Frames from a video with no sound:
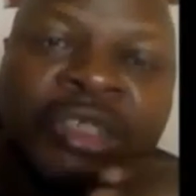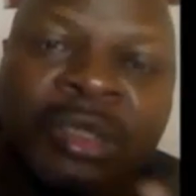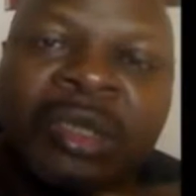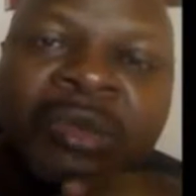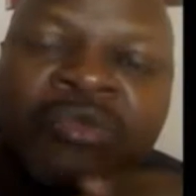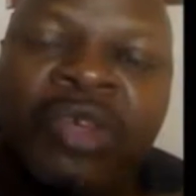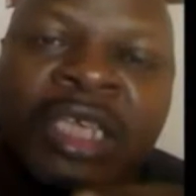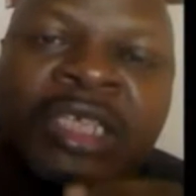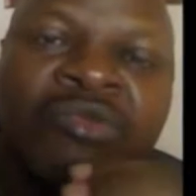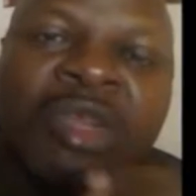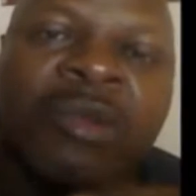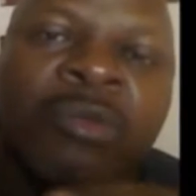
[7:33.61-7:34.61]
It
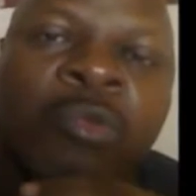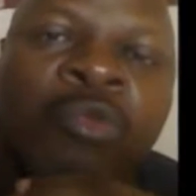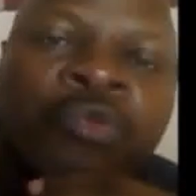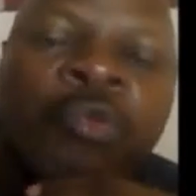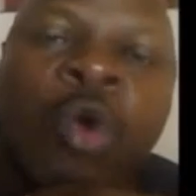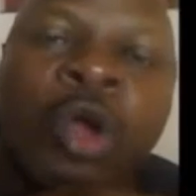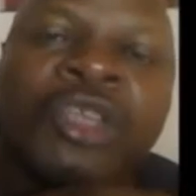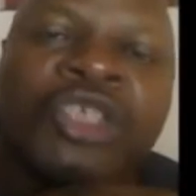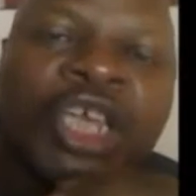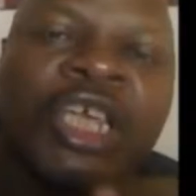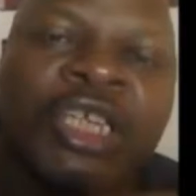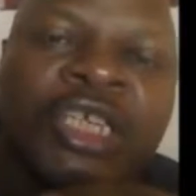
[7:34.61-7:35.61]
is really one
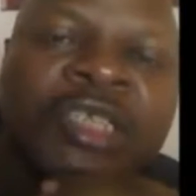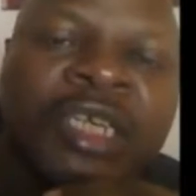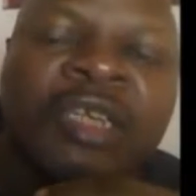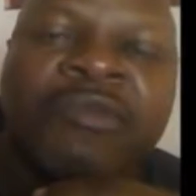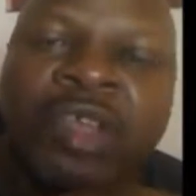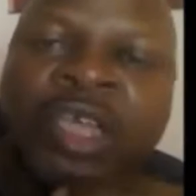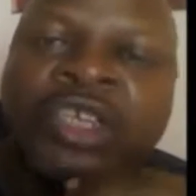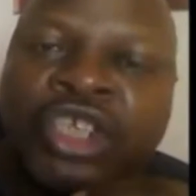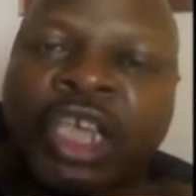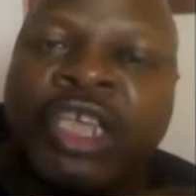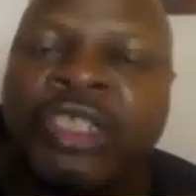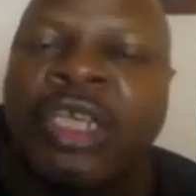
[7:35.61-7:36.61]
change, a significant
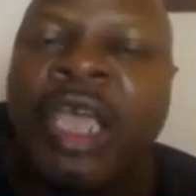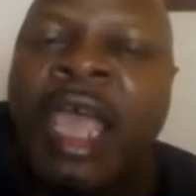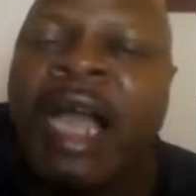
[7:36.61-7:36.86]
change.